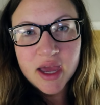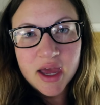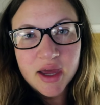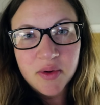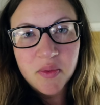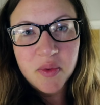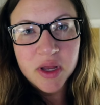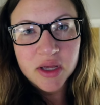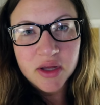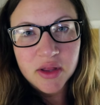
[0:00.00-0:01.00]
at
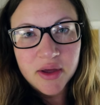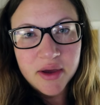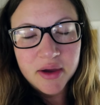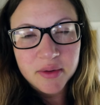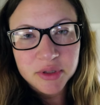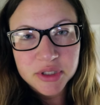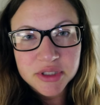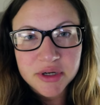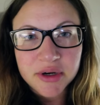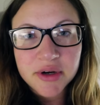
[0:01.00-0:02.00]
one o'clock, which
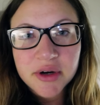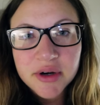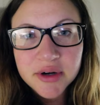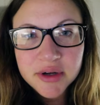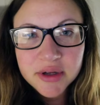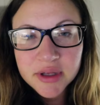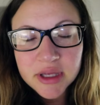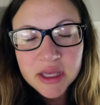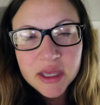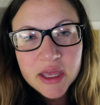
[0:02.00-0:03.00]
is our girl.
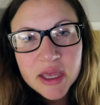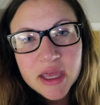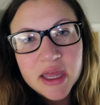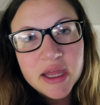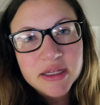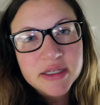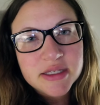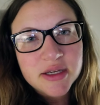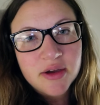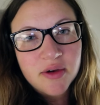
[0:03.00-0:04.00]
And
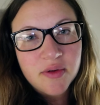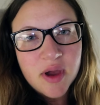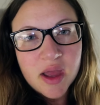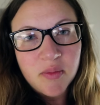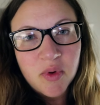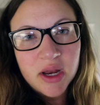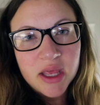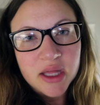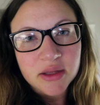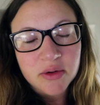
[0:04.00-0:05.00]
so I'm
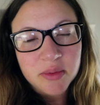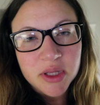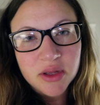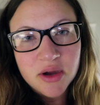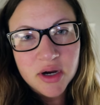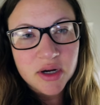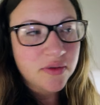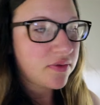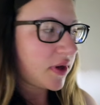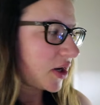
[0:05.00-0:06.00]
waiting a little bit longer to
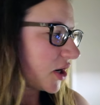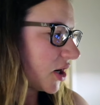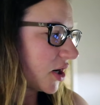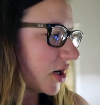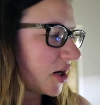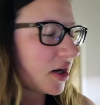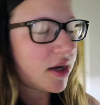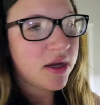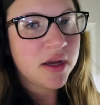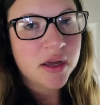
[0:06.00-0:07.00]
feed her.
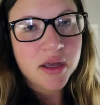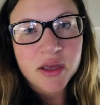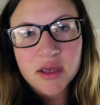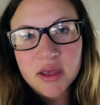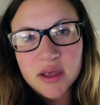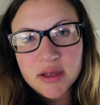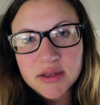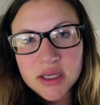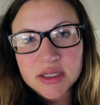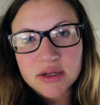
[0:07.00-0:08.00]

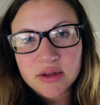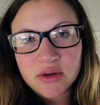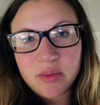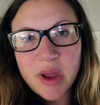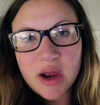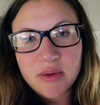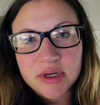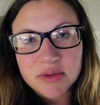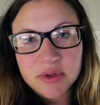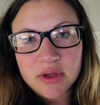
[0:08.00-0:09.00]
Things are a little
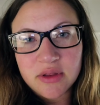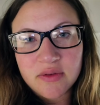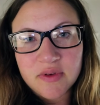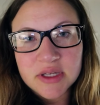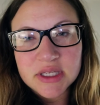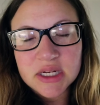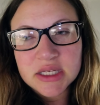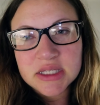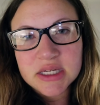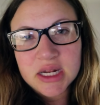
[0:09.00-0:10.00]
backwards with all the
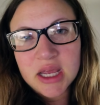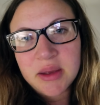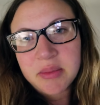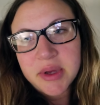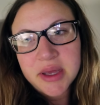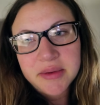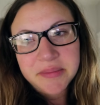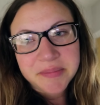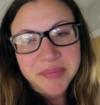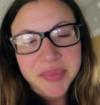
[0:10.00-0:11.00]
fussiness tonight, but
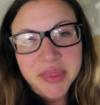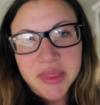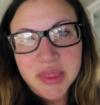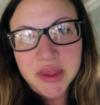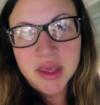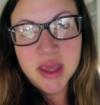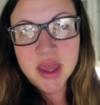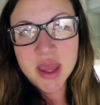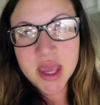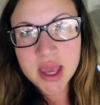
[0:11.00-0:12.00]

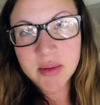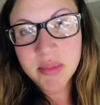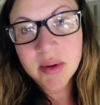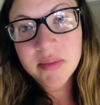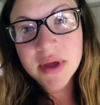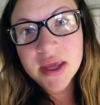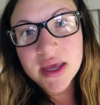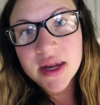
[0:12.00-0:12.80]
I'm pumping,